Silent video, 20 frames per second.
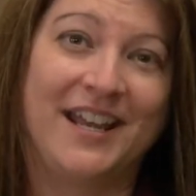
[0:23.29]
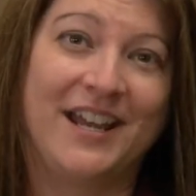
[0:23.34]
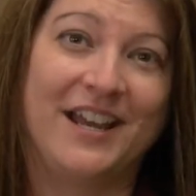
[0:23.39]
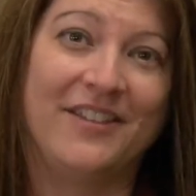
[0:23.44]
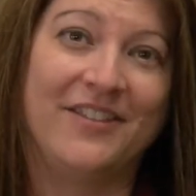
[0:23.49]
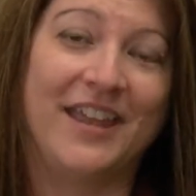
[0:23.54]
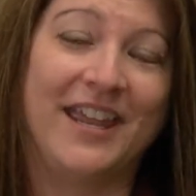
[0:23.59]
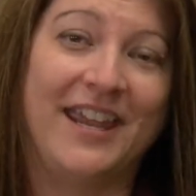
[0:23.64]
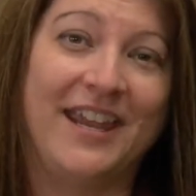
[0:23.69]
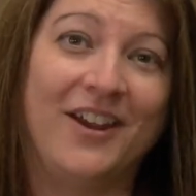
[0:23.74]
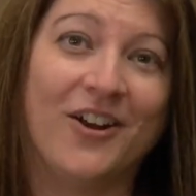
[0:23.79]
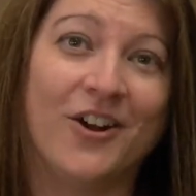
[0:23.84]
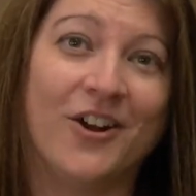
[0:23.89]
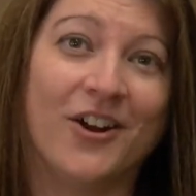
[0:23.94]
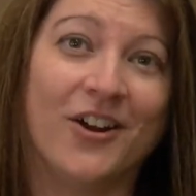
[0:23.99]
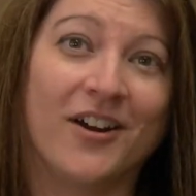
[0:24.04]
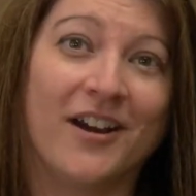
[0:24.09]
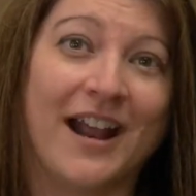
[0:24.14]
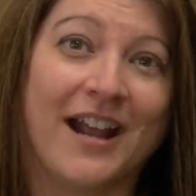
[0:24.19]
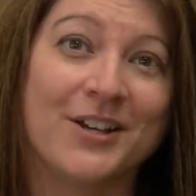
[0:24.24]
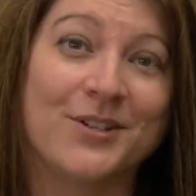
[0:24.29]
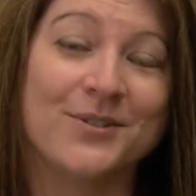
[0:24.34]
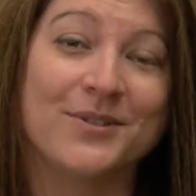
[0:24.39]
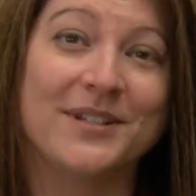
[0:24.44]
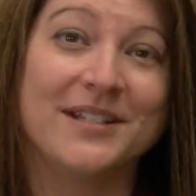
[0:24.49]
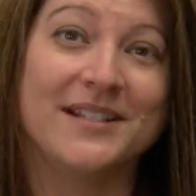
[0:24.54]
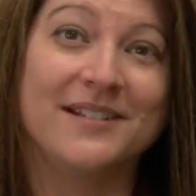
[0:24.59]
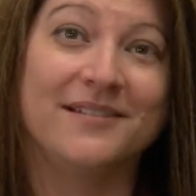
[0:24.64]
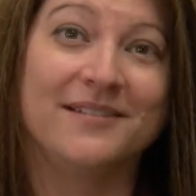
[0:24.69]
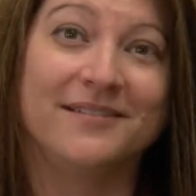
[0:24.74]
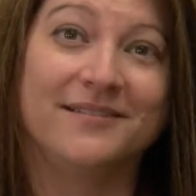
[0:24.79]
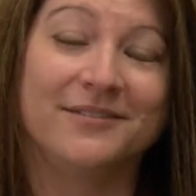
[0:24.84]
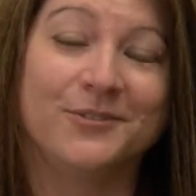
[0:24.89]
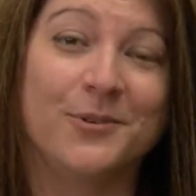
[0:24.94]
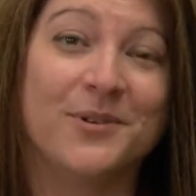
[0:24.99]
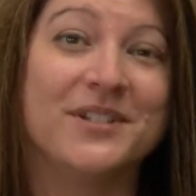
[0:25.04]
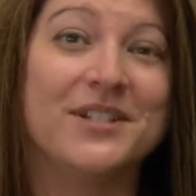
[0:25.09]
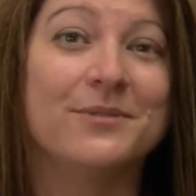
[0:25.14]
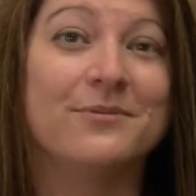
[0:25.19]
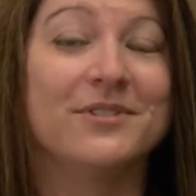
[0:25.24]
They are actually
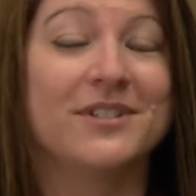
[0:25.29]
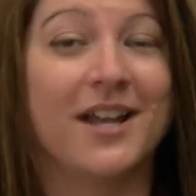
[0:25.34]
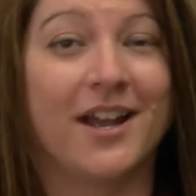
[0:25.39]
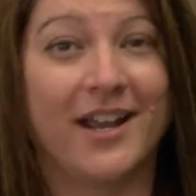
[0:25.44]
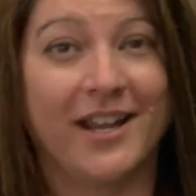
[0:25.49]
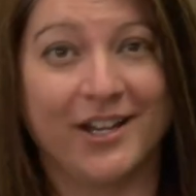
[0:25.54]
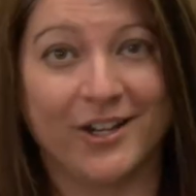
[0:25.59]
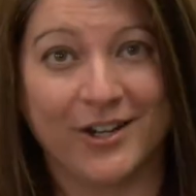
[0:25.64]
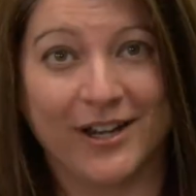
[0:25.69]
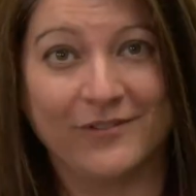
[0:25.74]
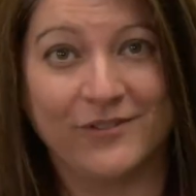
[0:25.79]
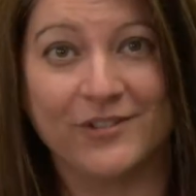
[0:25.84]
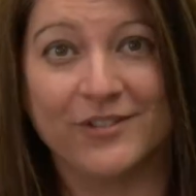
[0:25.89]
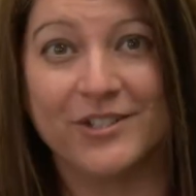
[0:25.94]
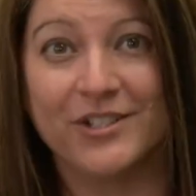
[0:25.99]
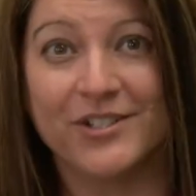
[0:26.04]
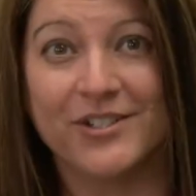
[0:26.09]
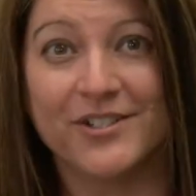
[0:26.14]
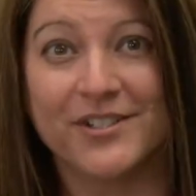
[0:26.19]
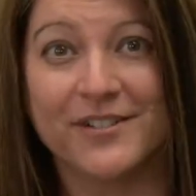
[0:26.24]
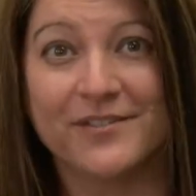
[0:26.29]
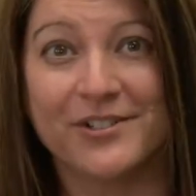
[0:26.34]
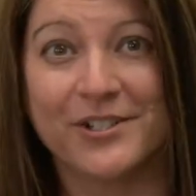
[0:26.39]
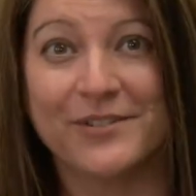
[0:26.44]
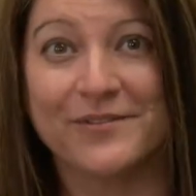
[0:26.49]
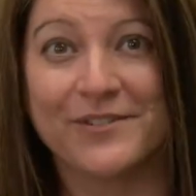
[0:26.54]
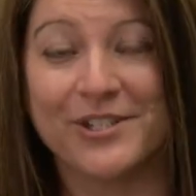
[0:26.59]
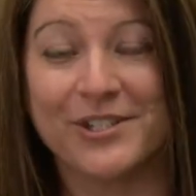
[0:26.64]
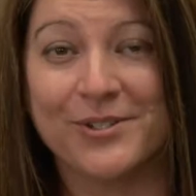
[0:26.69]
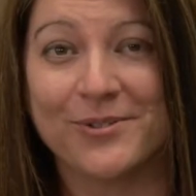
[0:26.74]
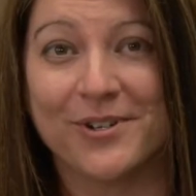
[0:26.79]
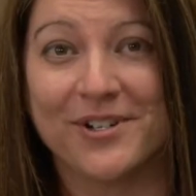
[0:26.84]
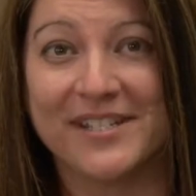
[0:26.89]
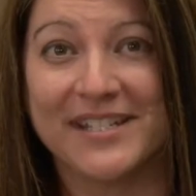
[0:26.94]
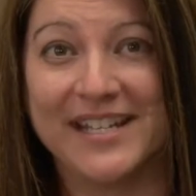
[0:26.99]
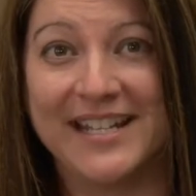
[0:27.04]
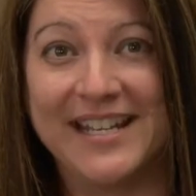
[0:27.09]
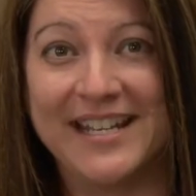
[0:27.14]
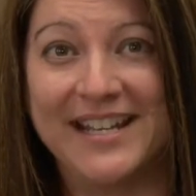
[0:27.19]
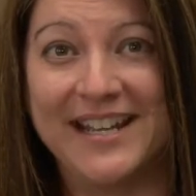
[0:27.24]
going to retire after years of service to our
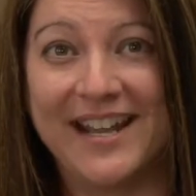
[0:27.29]
city.